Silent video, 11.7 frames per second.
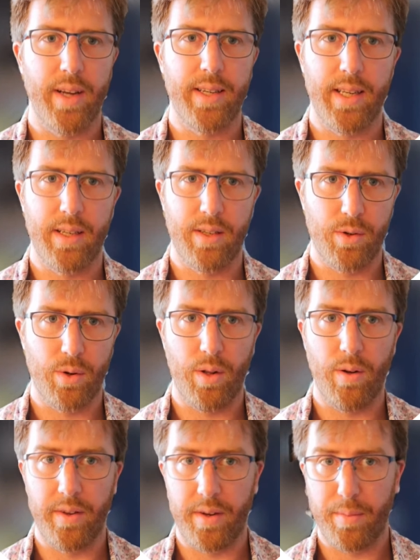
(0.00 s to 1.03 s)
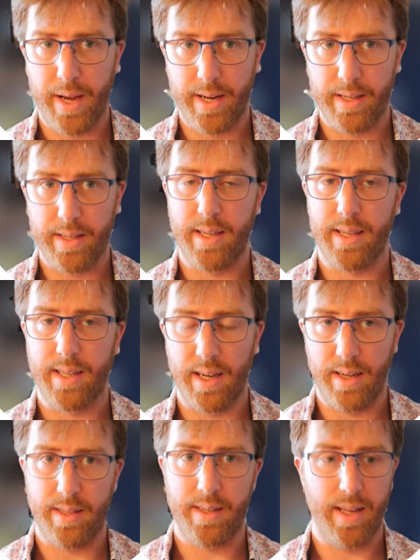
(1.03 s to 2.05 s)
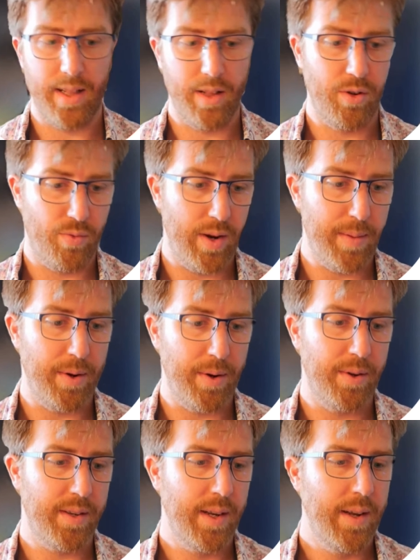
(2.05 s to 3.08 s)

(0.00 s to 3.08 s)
to install all the dependencies that are listed in those repos.